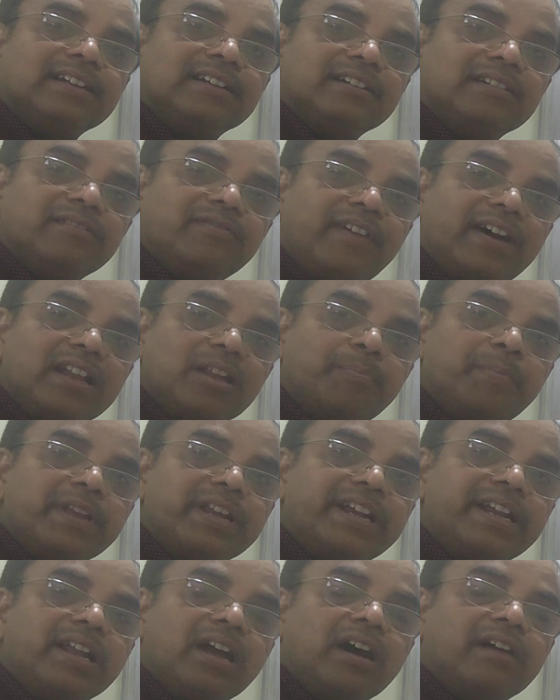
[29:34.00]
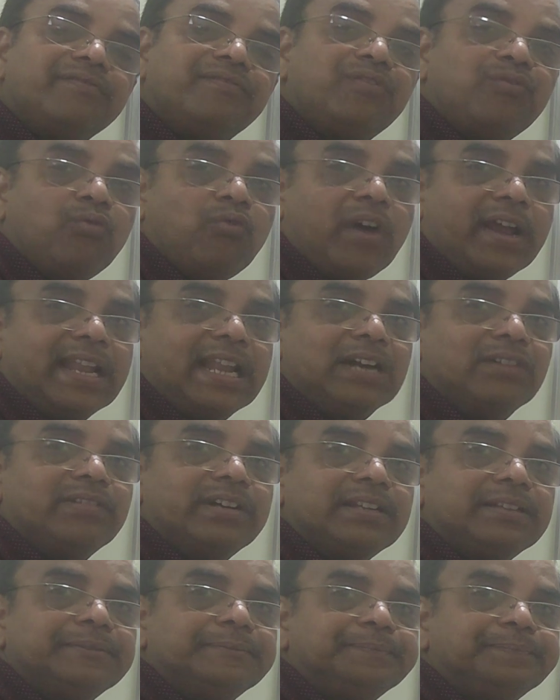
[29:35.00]
for a period of 1 hour
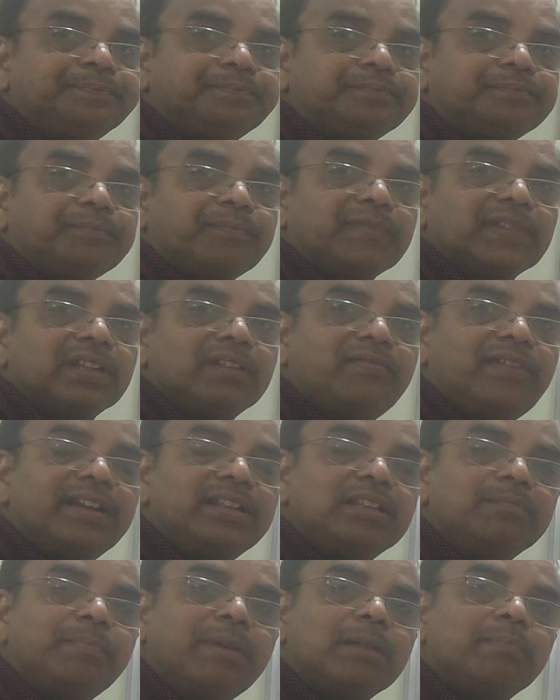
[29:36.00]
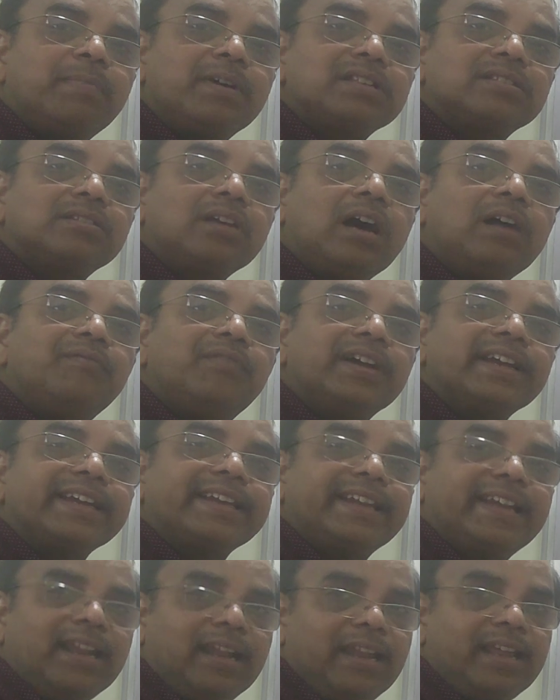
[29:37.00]
for the purpose of
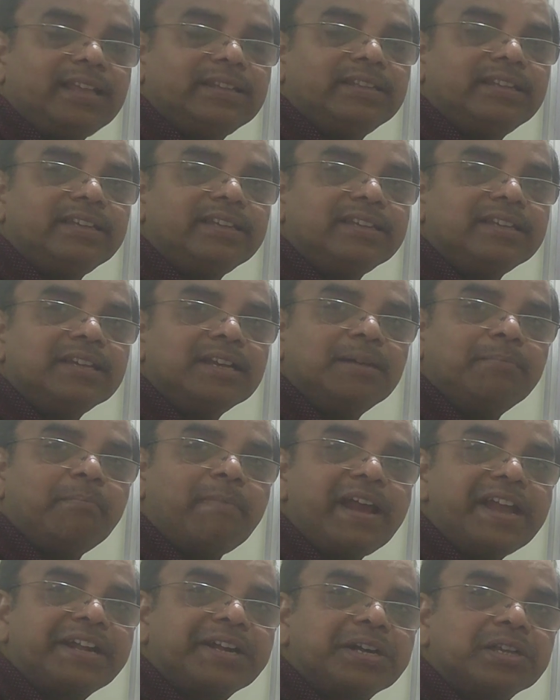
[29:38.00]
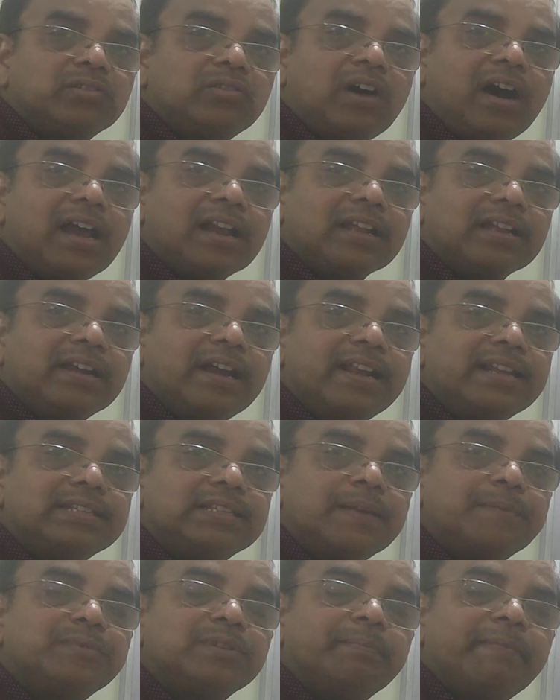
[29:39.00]
killing the
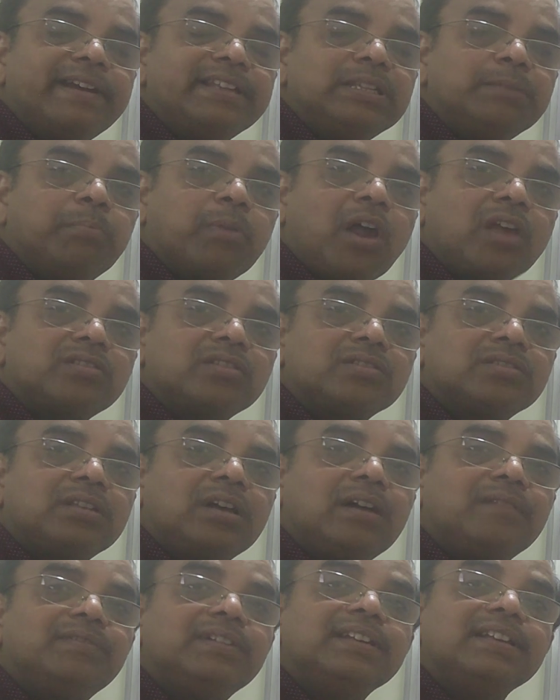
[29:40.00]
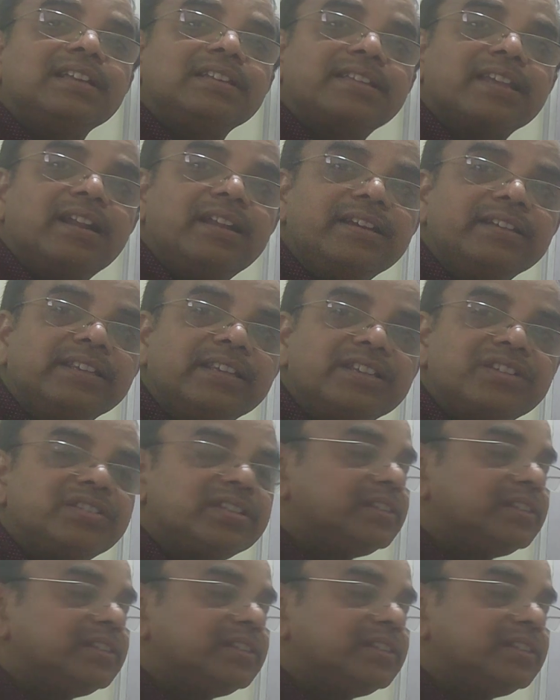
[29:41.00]
microorganisms by the process of sterilization.